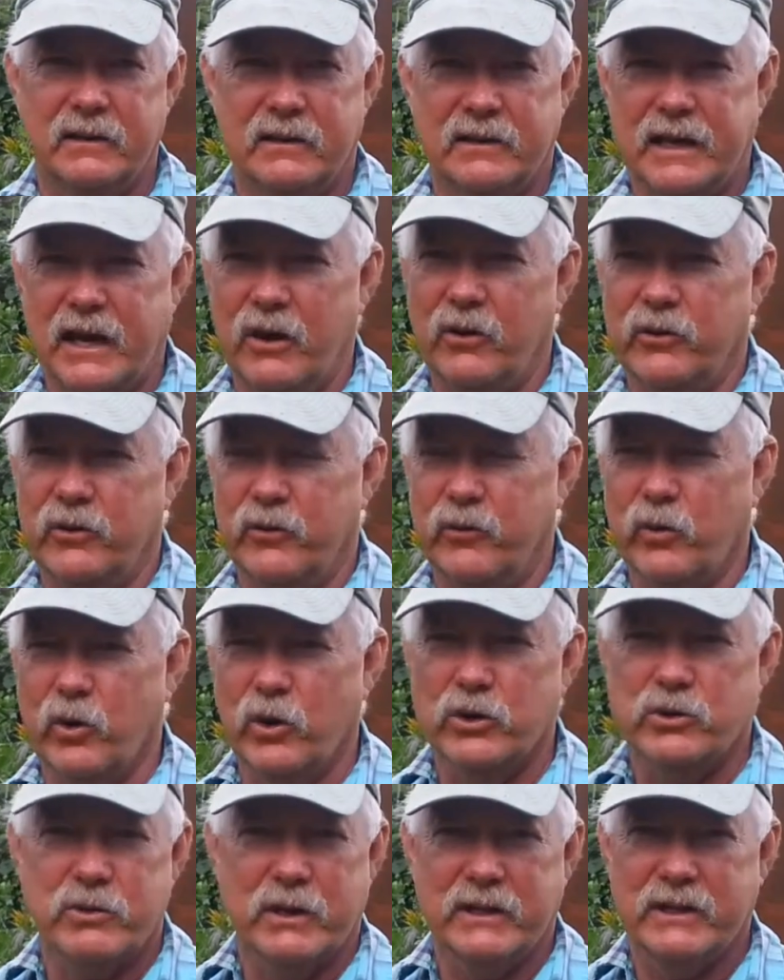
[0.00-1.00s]
down the
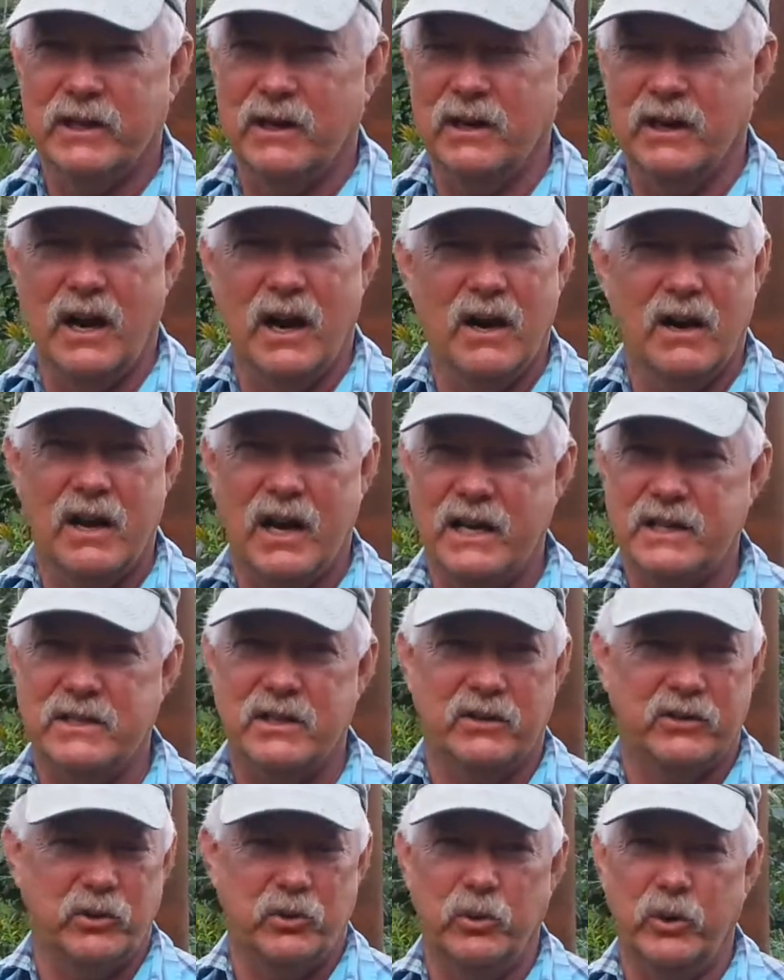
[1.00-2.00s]
forest right there. Our guys
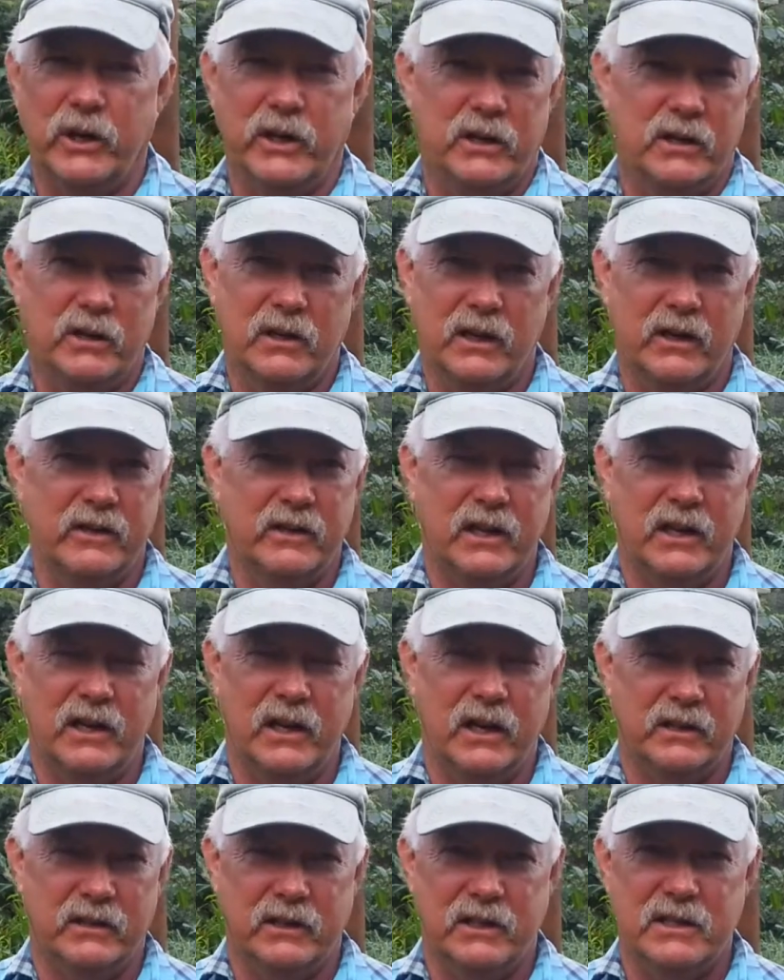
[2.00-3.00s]
will do it. They
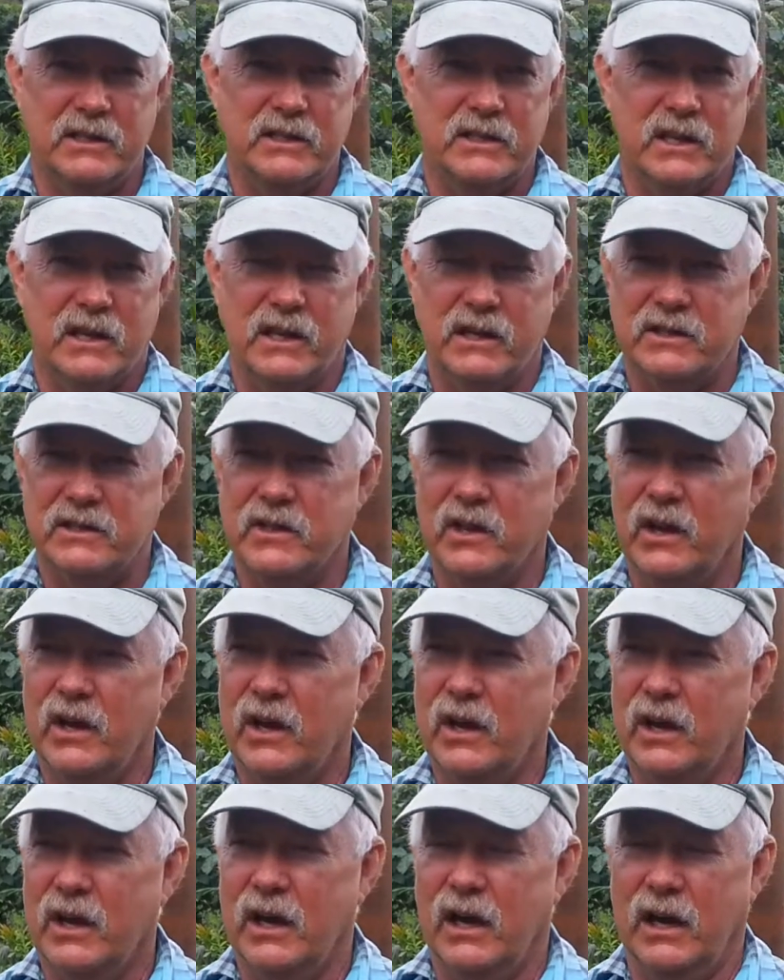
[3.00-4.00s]
cut these things.
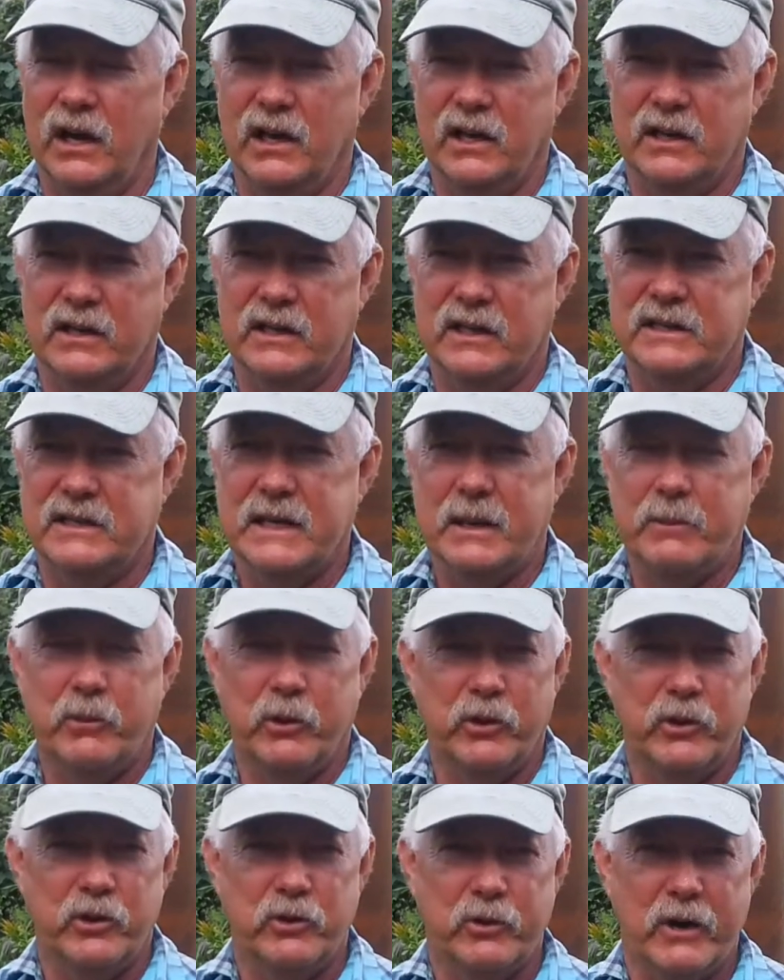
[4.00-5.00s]
The same
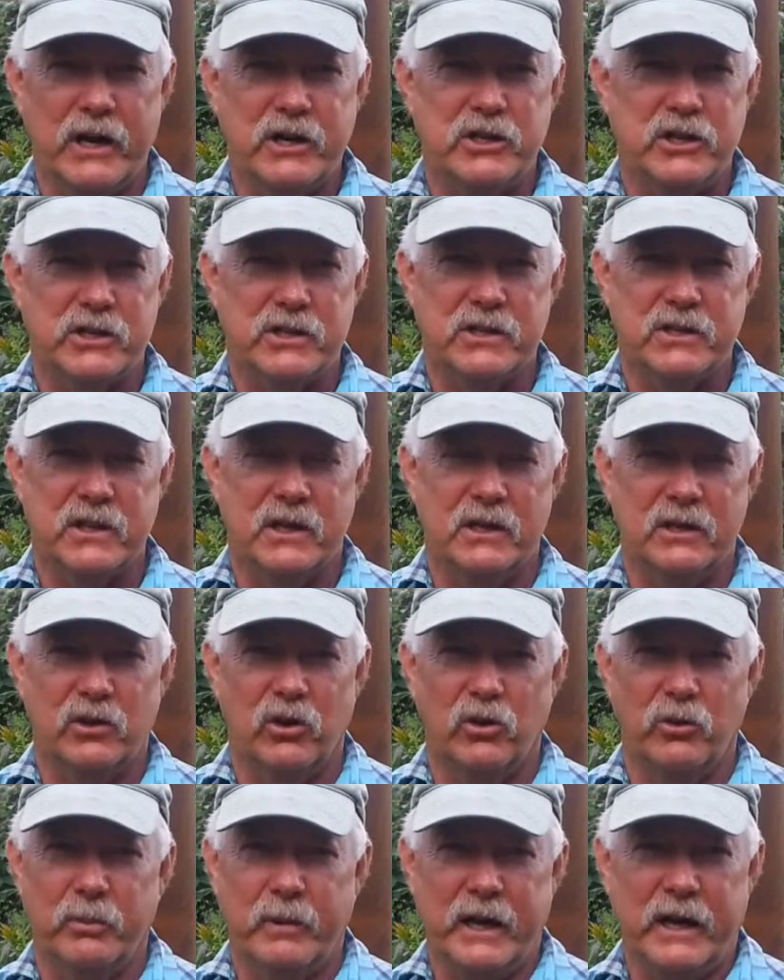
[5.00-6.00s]
with the dredges, the
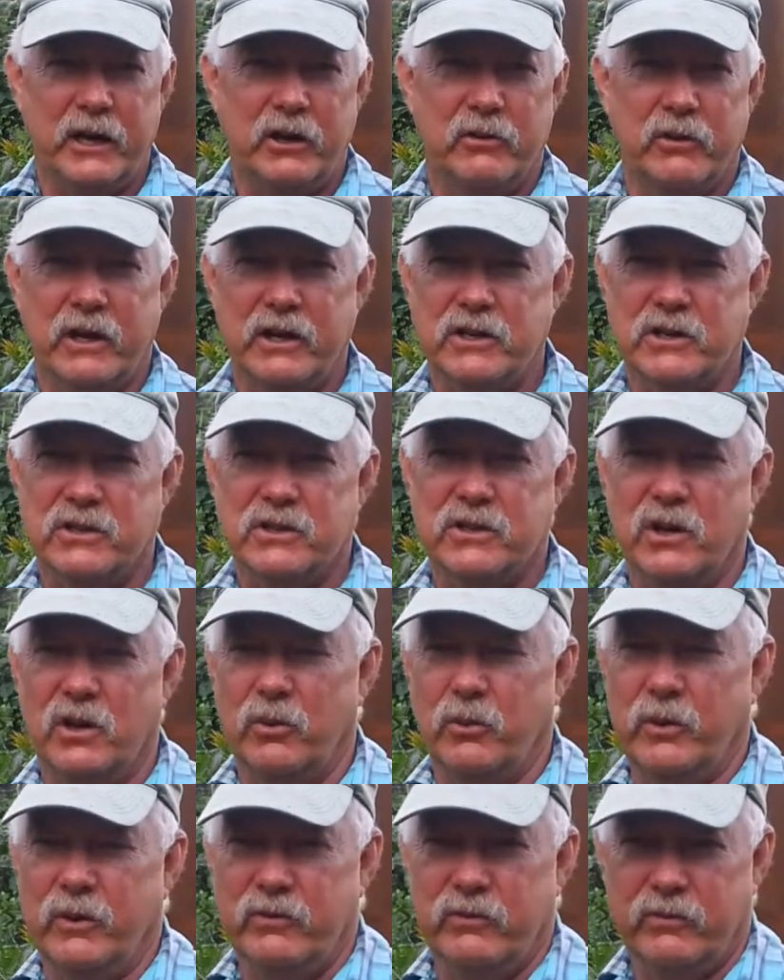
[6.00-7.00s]
gold mining dredges.
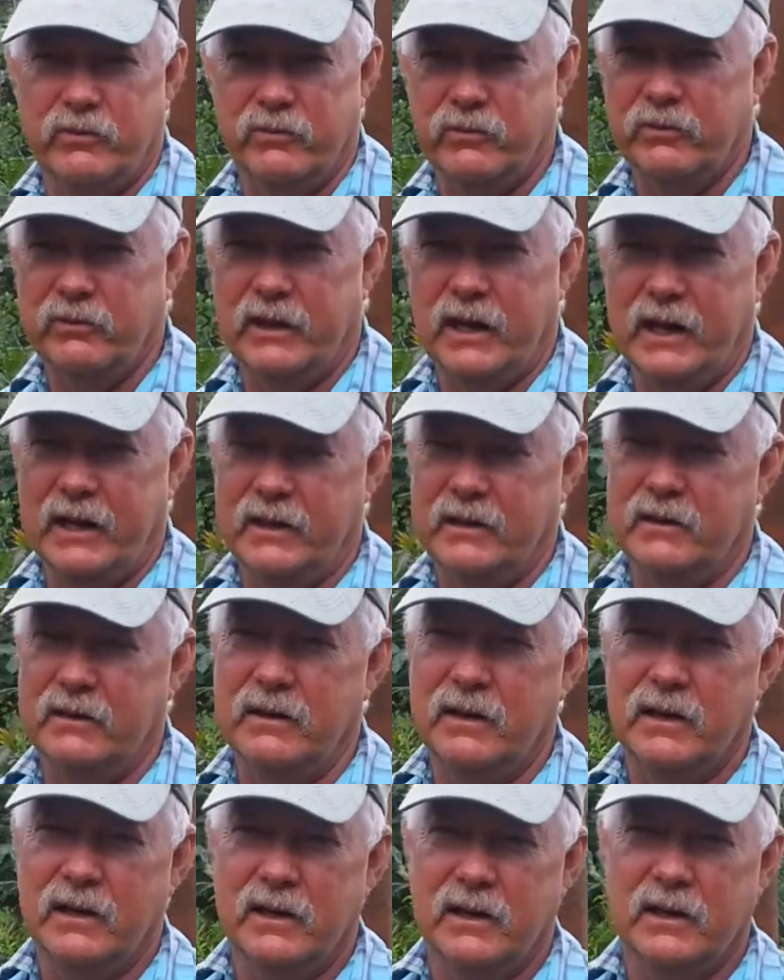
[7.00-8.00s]
We've had
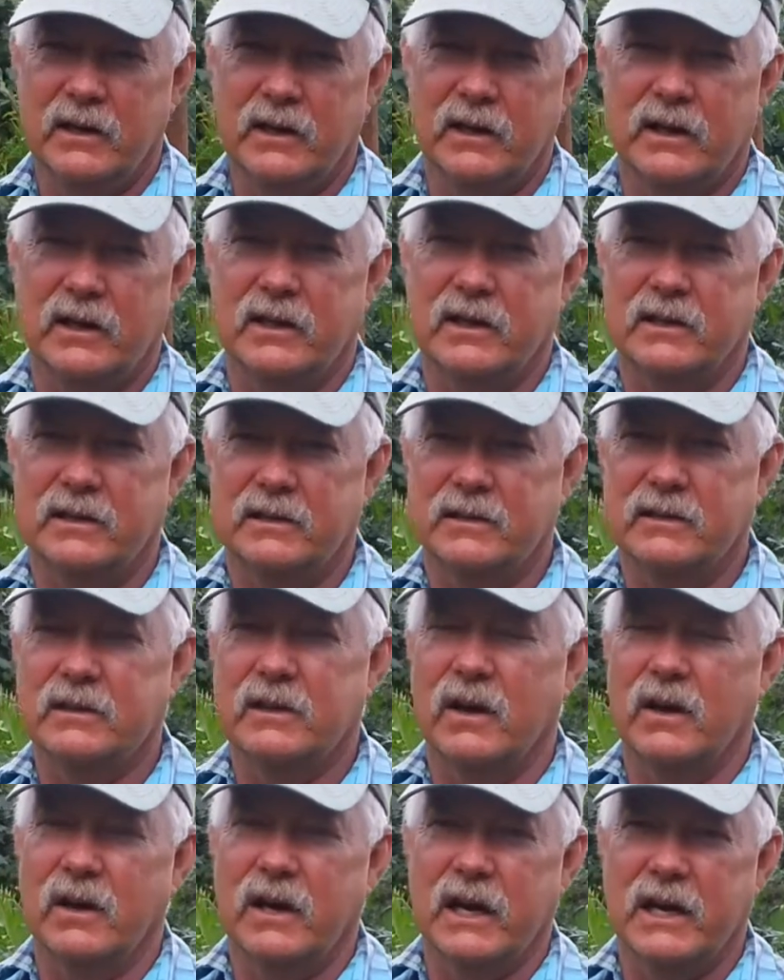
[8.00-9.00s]

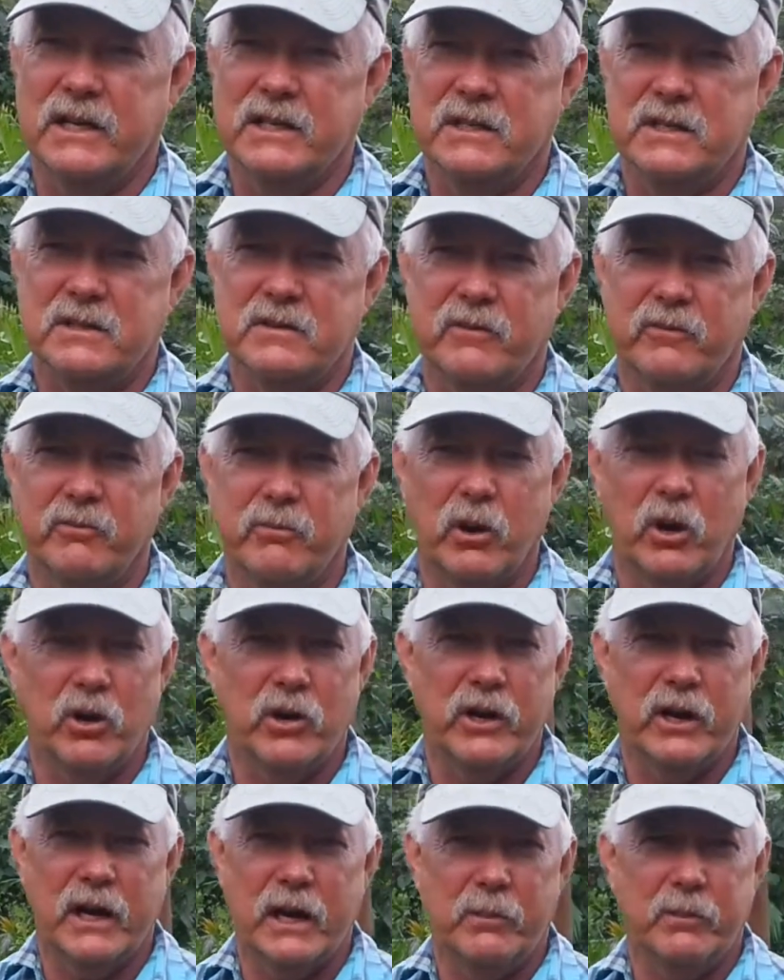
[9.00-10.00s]
our guys
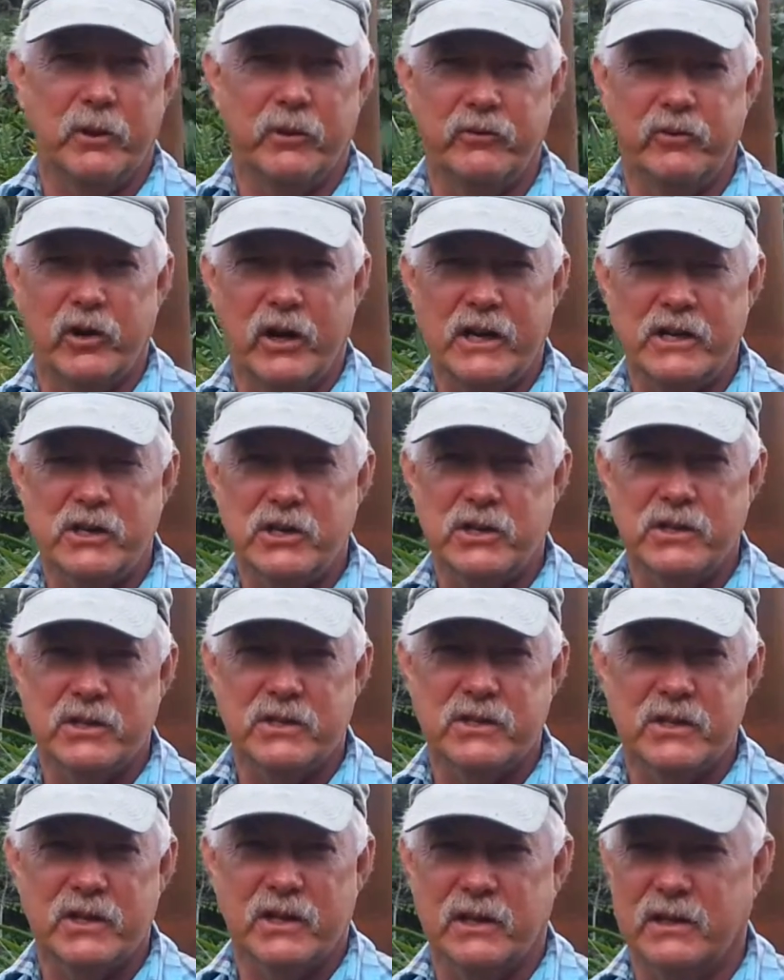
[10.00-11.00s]
burned a couple of
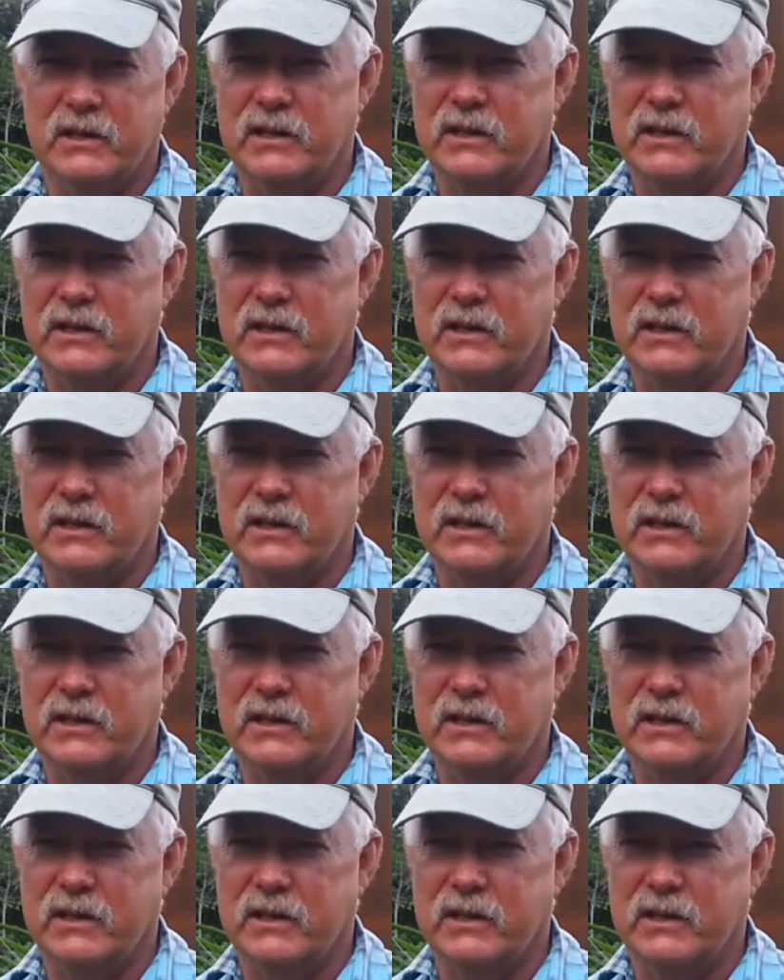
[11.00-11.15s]
dredges and